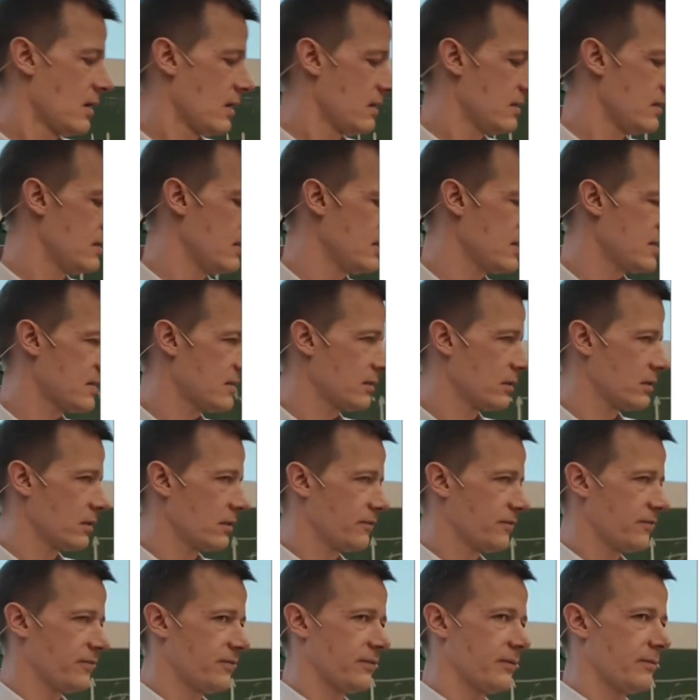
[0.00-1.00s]
this sort
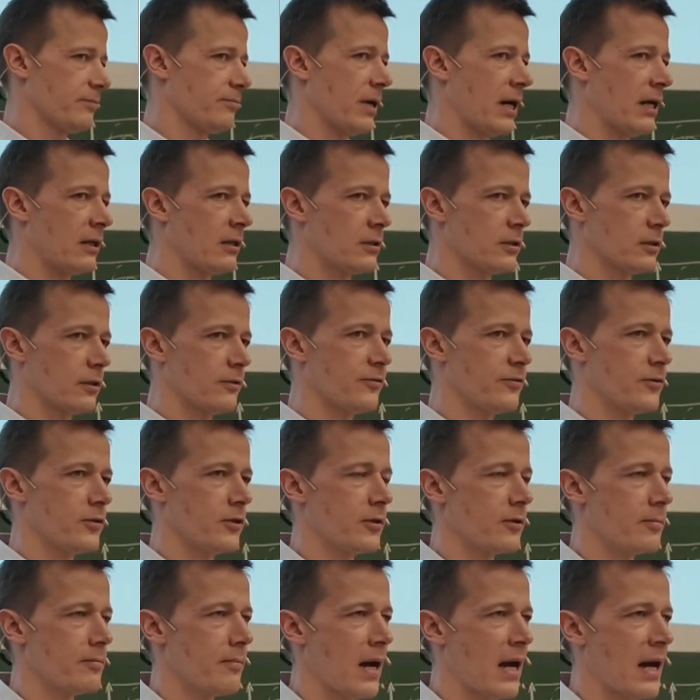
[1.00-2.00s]
of part of
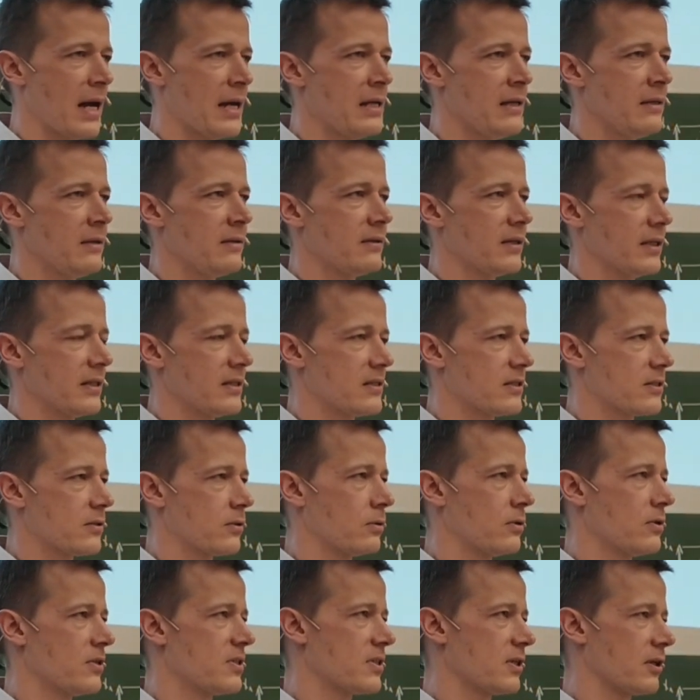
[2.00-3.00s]
your mind that
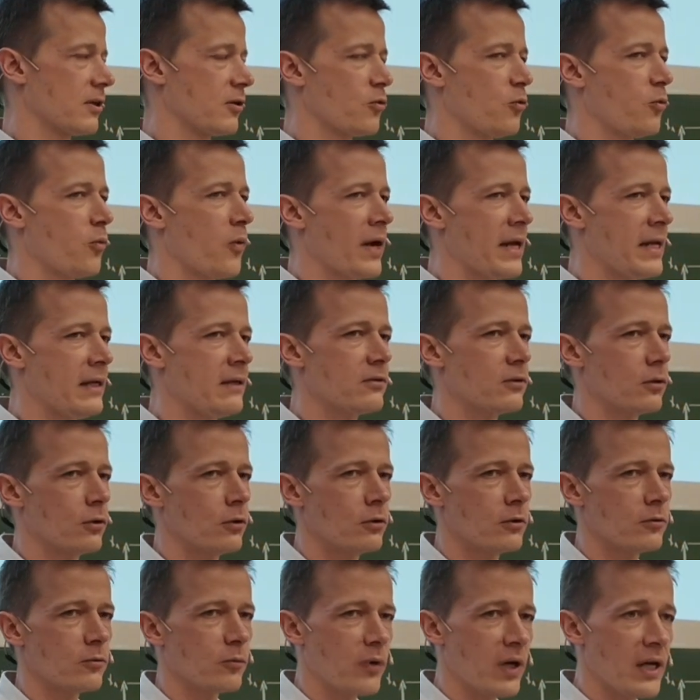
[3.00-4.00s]
stores the quaint
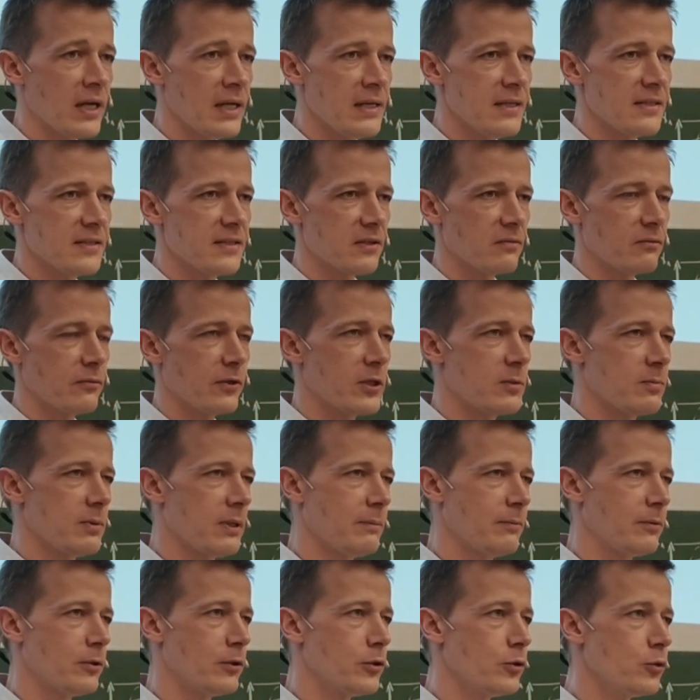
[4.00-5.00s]
old ways in which
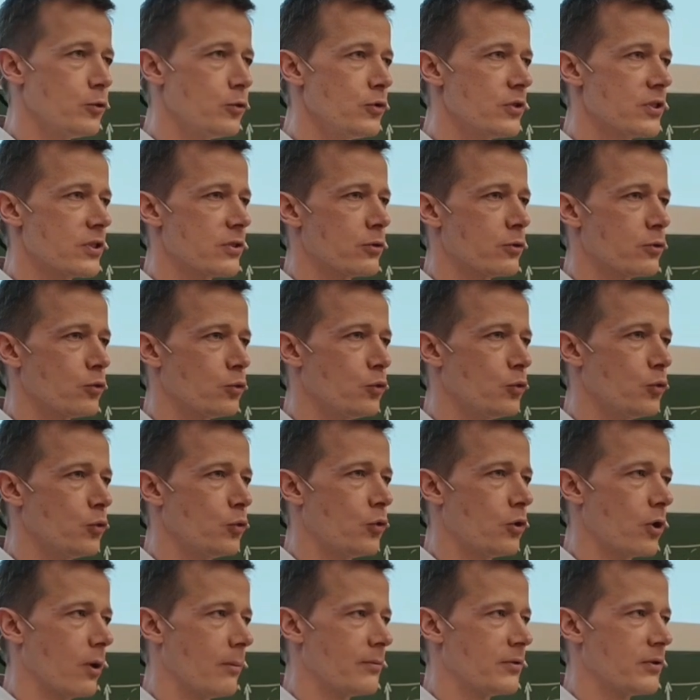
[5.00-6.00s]
people used to do
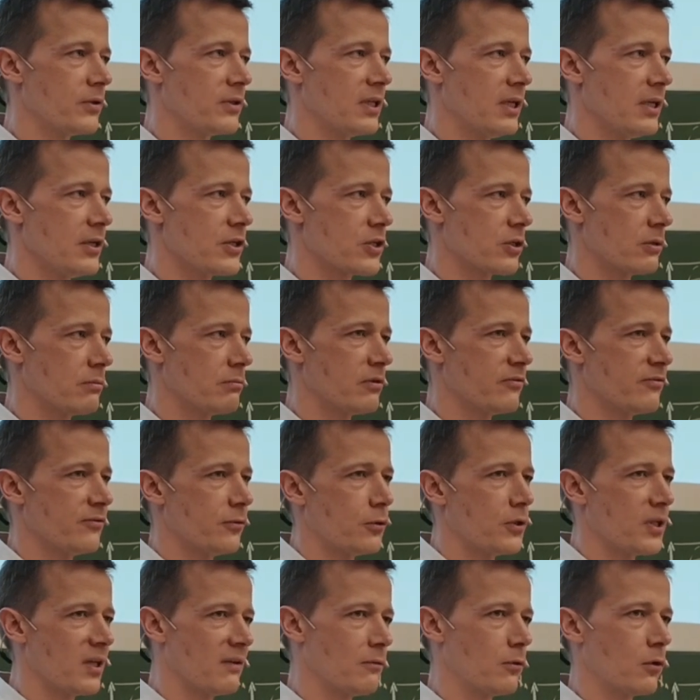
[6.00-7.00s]
computation
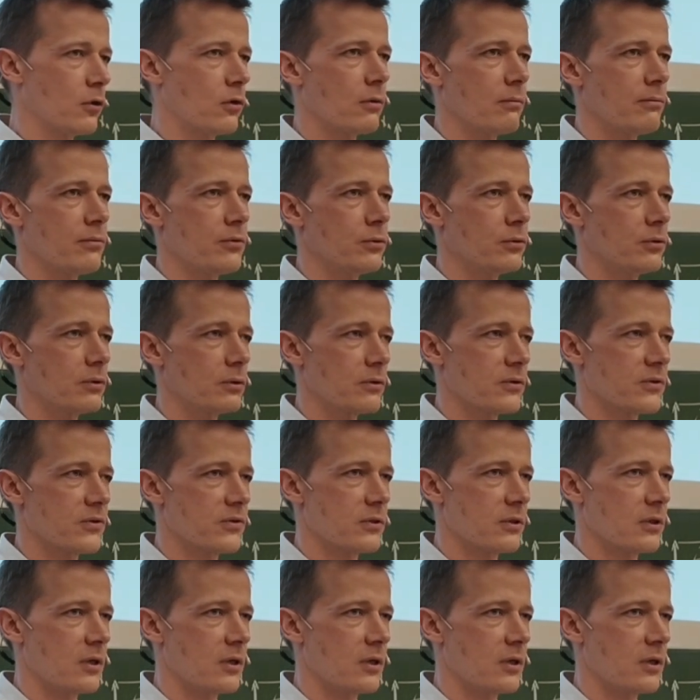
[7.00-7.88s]
before there were computers.